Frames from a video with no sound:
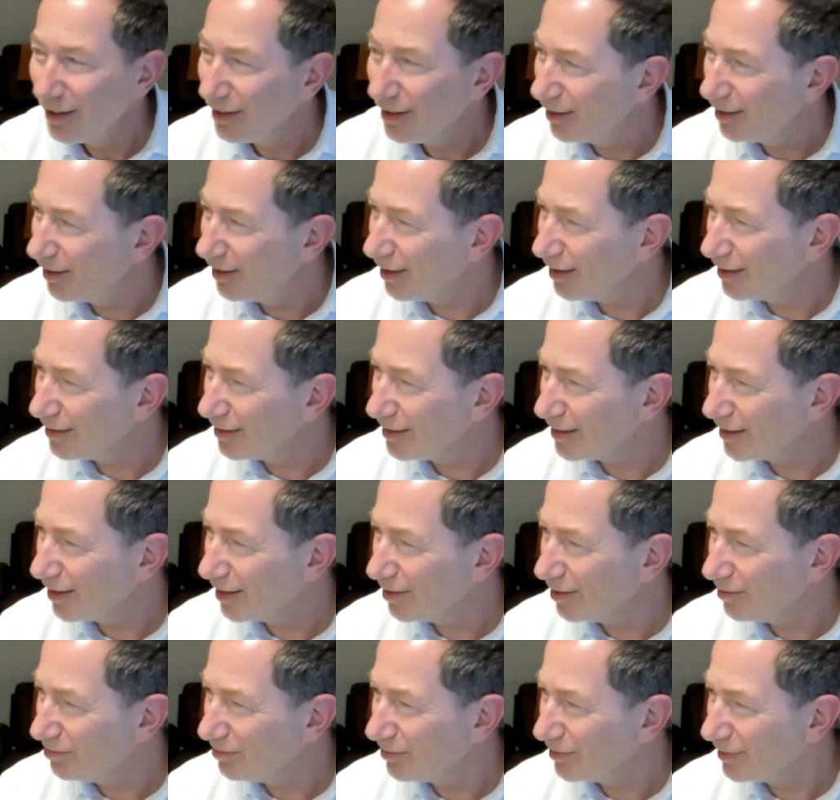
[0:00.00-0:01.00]
And
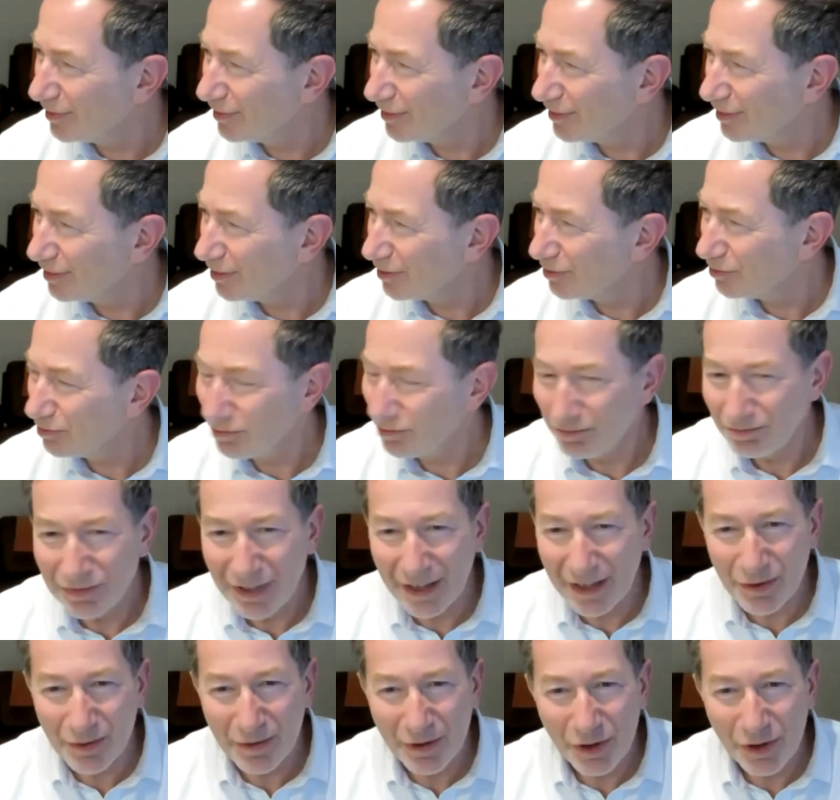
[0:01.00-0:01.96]
perhaps